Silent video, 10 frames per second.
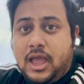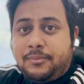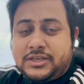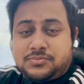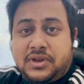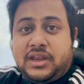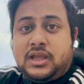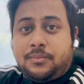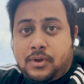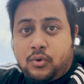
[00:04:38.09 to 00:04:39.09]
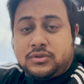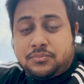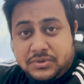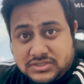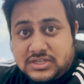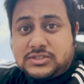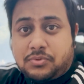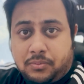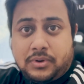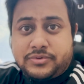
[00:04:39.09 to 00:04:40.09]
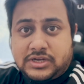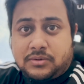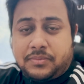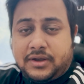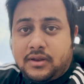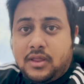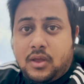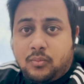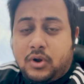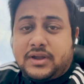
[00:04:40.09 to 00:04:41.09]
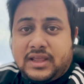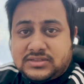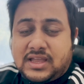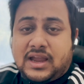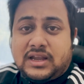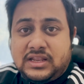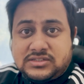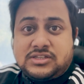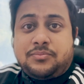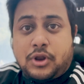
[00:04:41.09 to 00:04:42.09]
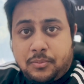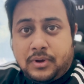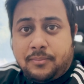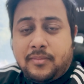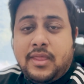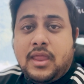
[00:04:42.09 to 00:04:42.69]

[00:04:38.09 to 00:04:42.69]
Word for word: i'm explaining about the business problem statement what exactly is the problem